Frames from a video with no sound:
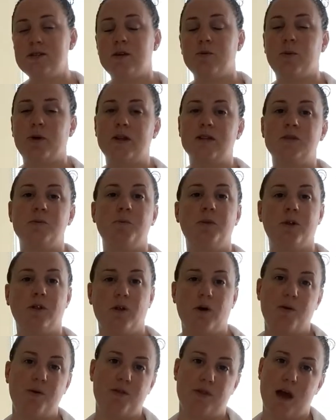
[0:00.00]
And when it's
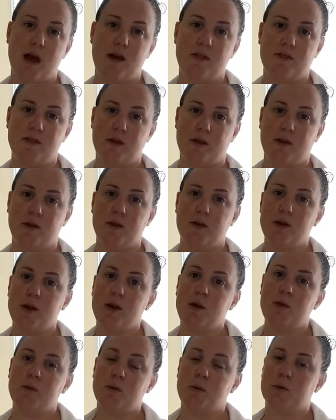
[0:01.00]
below that, then
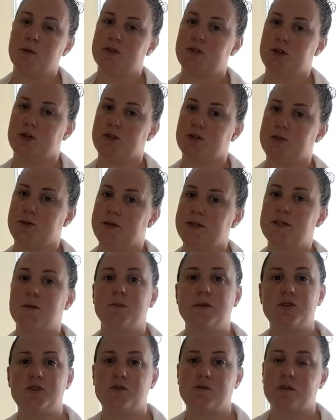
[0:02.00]
we will start doing some
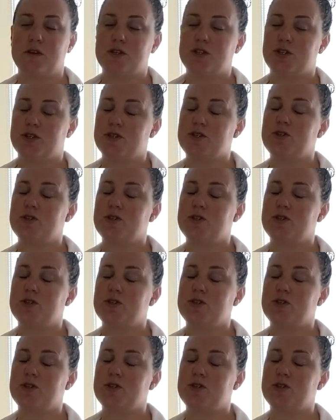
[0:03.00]
interventions